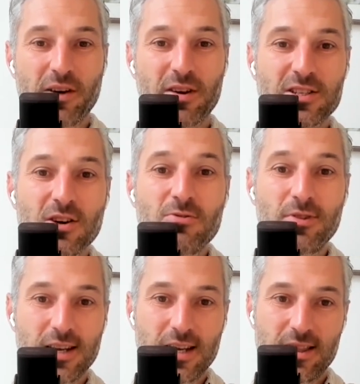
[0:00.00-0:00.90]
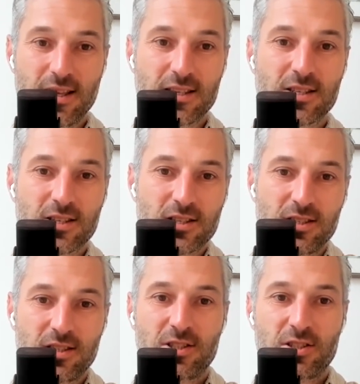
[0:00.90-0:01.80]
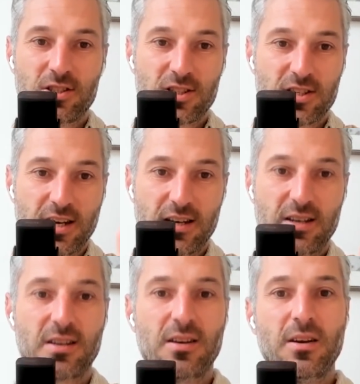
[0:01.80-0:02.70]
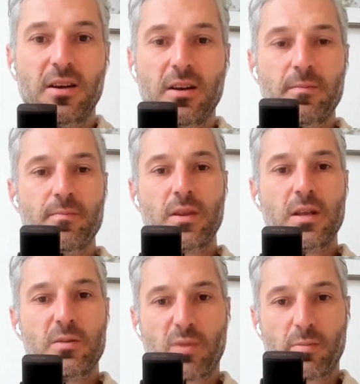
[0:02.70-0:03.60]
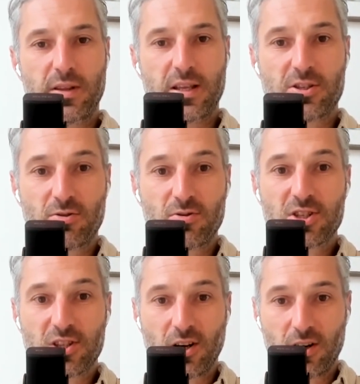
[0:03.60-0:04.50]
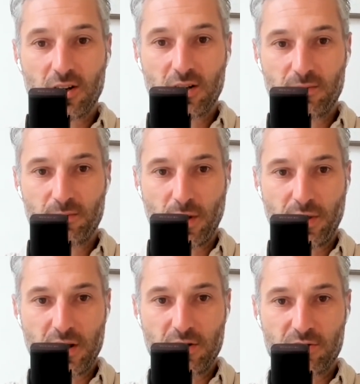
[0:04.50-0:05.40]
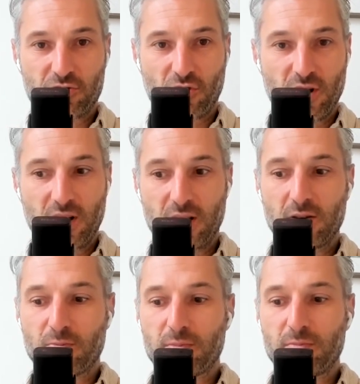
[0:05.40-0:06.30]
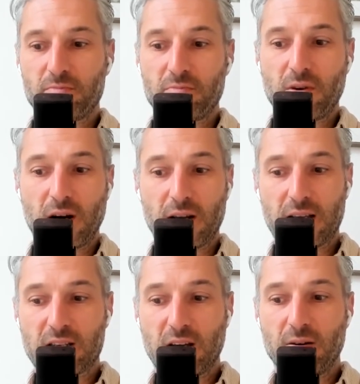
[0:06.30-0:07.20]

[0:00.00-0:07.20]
it's only in this state, probably that's a good start. But then you're trying, or I guess that